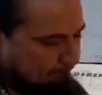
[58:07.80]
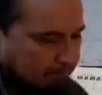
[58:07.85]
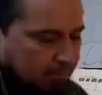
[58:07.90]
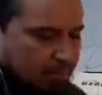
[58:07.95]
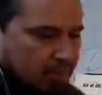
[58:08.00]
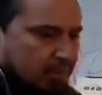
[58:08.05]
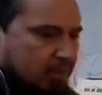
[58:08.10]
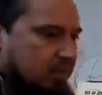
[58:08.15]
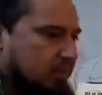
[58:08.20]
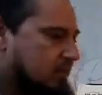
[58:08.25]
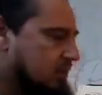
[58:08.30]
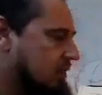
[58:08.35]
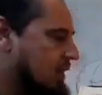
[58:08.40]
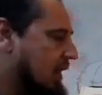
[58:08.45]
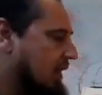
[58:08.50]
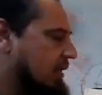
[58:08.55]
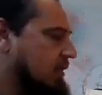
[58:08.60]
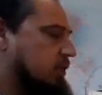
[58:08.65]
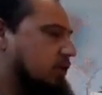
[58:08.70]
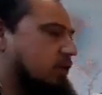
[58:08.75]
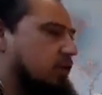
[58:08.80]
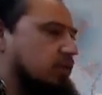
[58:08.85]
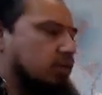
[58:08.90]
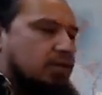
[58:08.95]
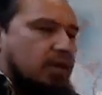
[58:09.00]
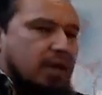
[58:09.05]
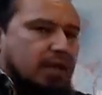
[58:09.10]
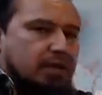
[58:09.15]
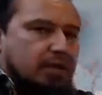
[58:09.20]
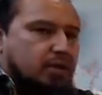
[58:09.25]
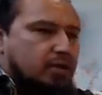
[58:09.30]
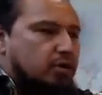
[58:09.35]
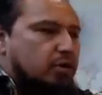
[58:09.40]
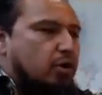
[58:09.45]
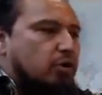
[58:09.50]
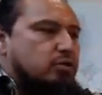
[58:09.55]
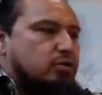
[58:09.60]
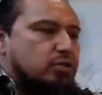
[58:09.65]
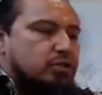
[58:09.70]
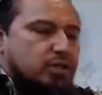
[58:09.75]
This is like you're
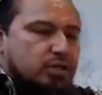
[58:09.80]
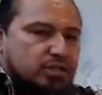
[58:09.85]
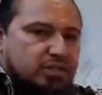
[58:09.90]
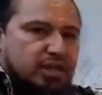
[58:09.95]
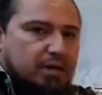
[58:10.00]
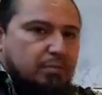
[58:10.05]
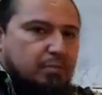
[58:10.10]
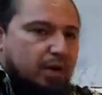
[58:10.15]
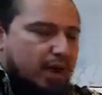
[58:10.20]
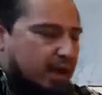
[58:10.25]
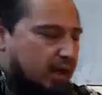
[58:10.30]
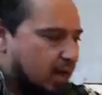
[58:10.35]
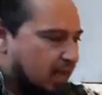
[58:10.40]
going to the gym, right?